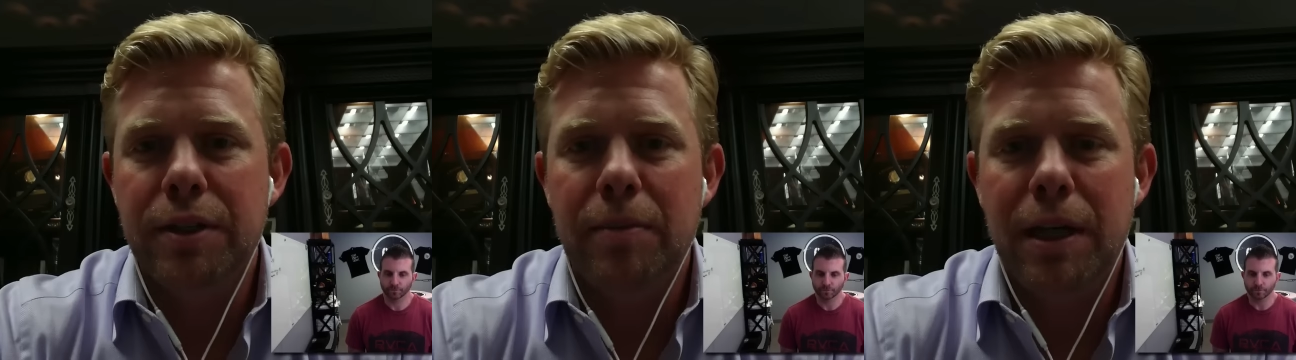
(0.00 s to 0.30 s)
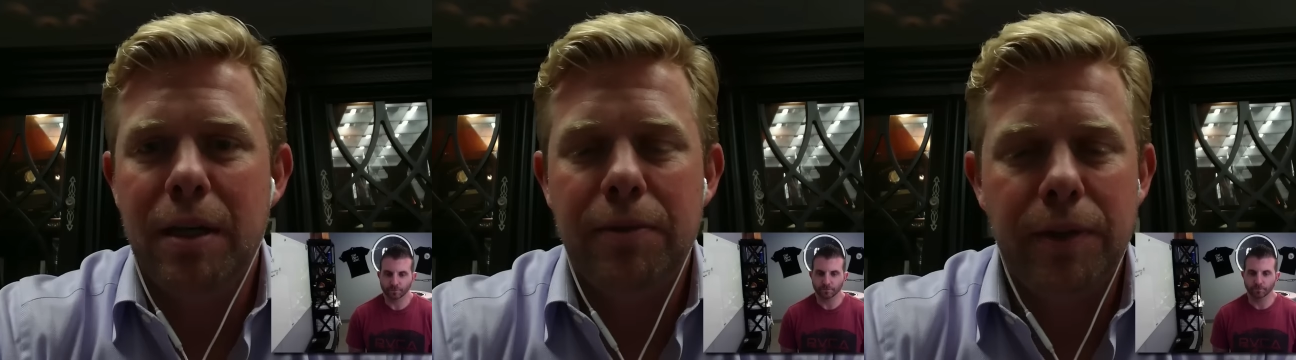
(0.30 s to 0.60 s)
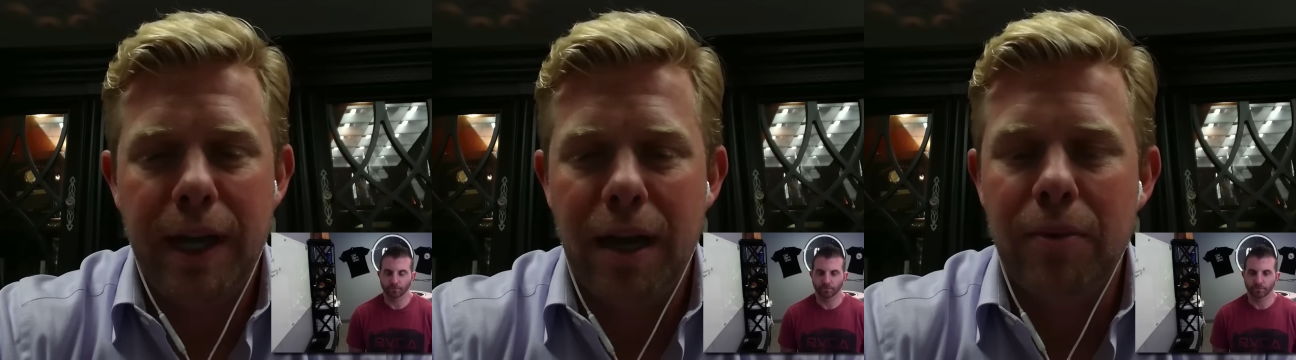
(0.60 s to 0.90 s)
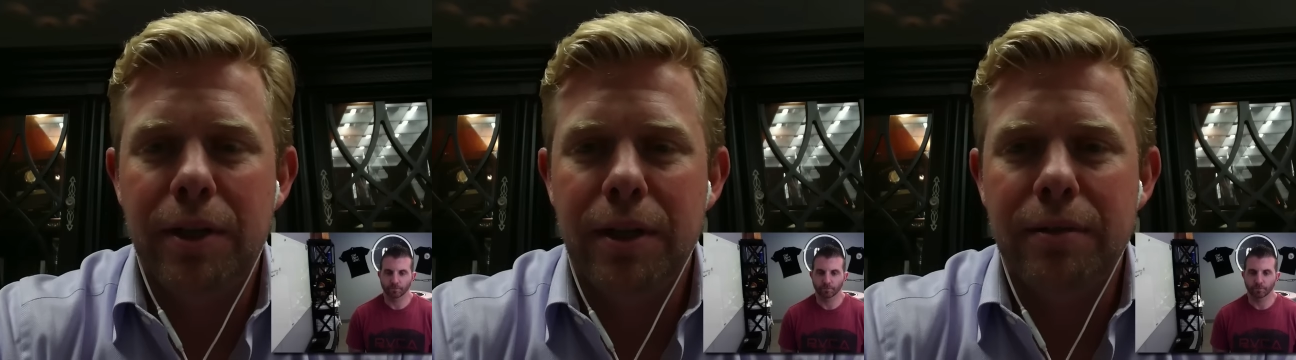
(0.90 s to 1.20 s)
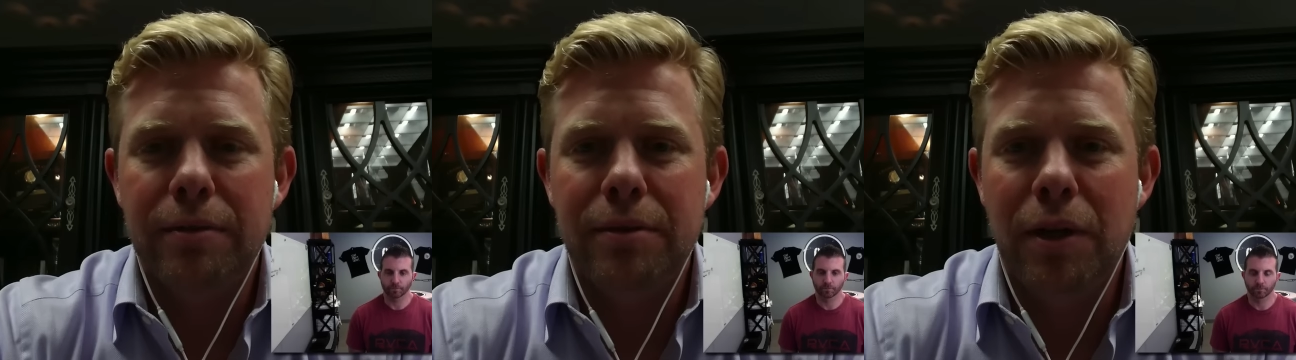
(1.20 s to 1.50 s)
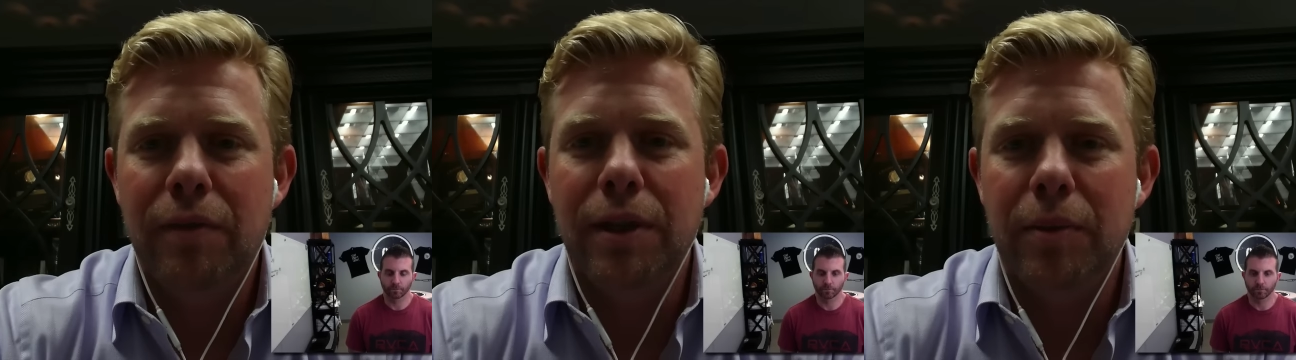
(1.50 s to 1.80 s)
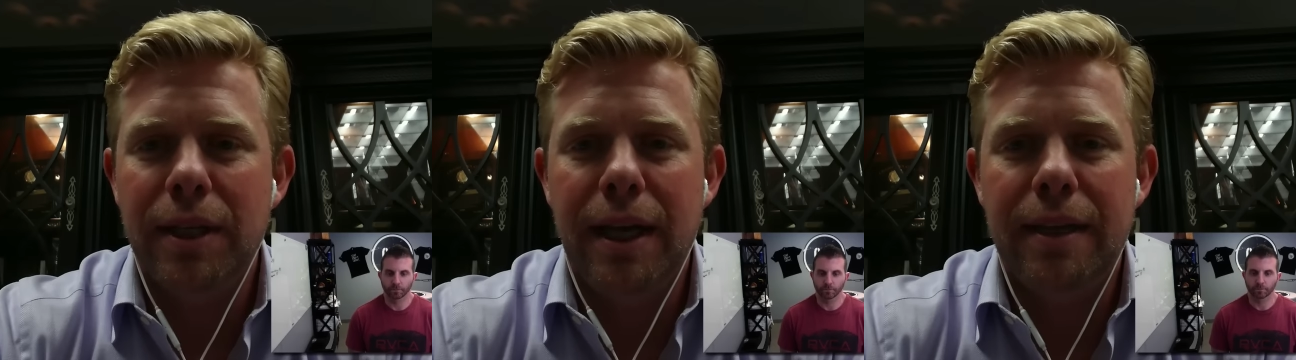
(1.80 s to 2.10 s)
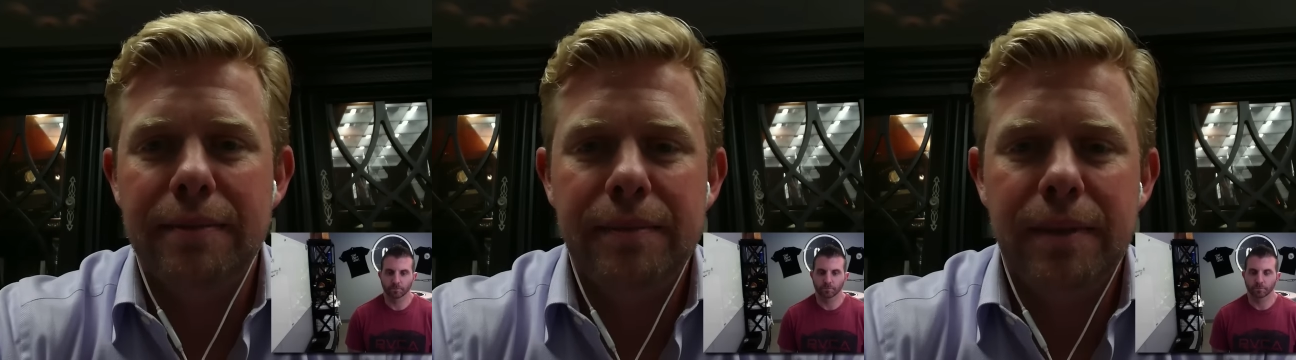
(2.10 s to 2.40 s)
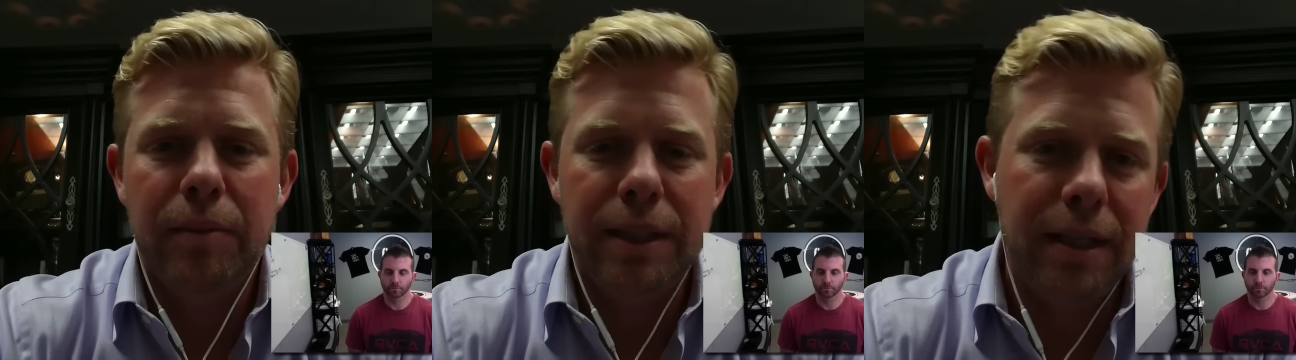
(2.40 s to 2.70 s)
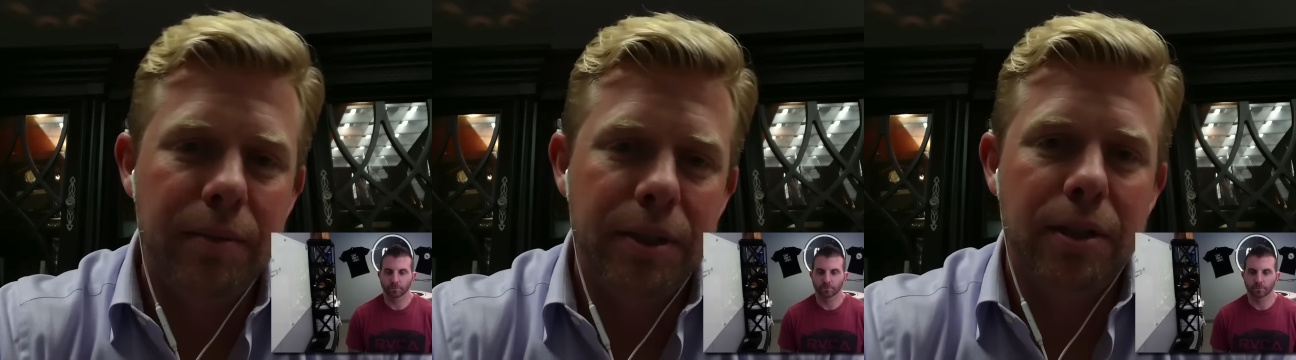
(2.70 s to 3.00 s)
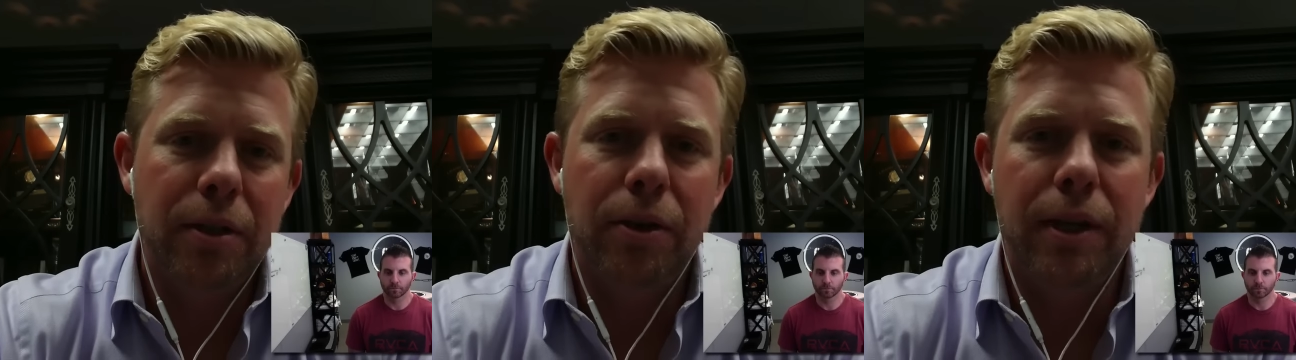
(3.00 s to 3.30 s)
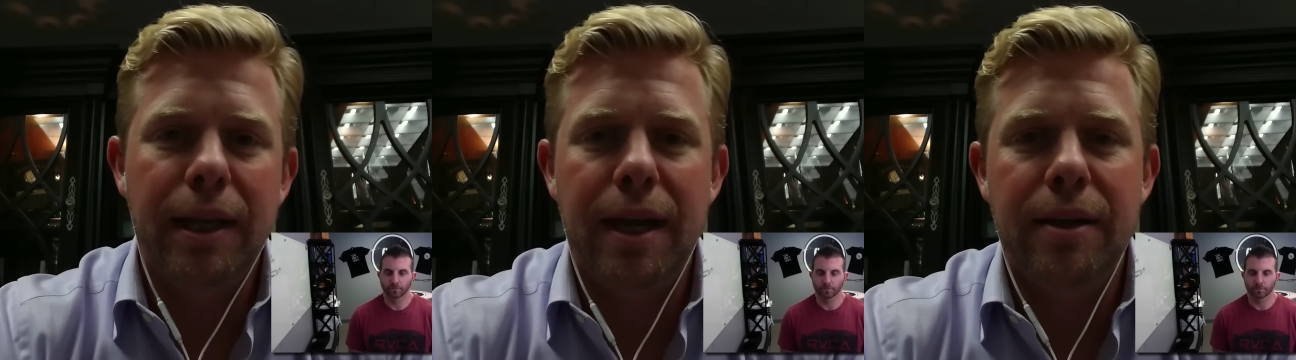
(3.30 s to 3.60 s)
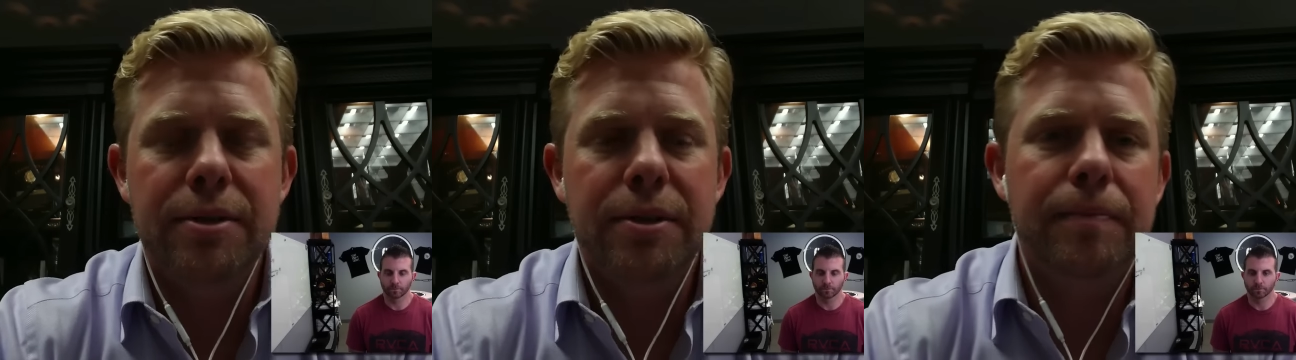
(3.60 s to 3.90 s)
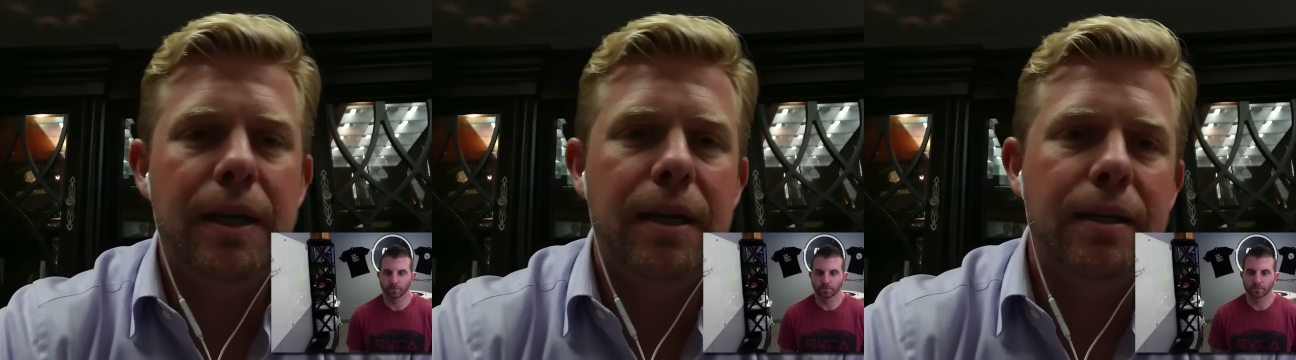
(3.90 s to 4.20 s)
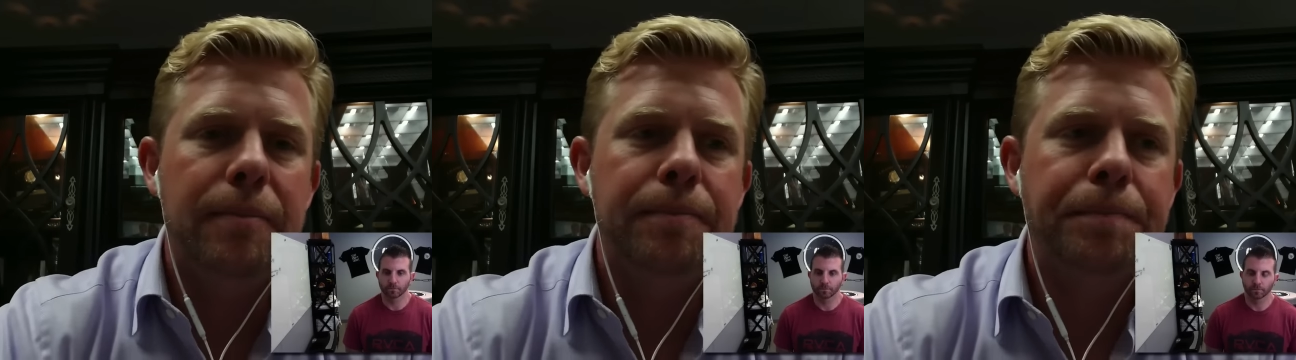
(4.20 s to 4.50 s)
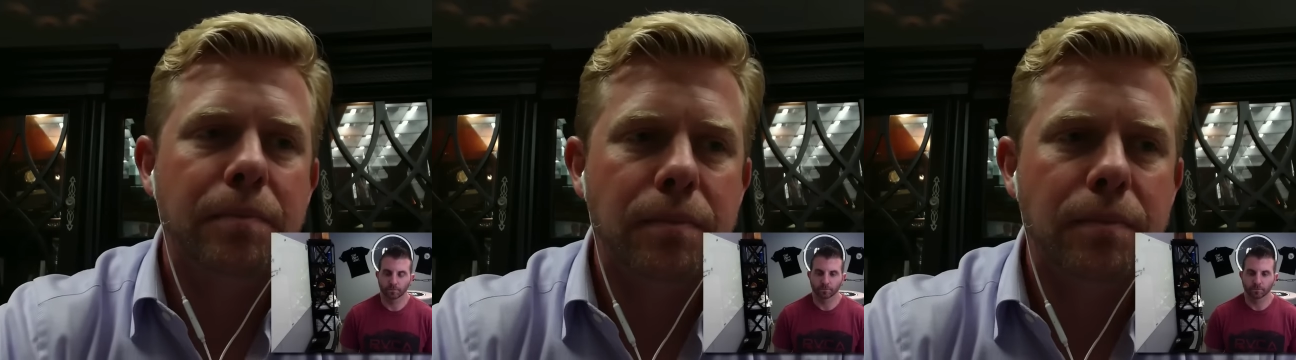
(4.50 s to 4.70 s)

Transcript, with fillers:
Speaker 1: something out. But for now, we're going to do everything we can. And we did. We took a loan on the house. And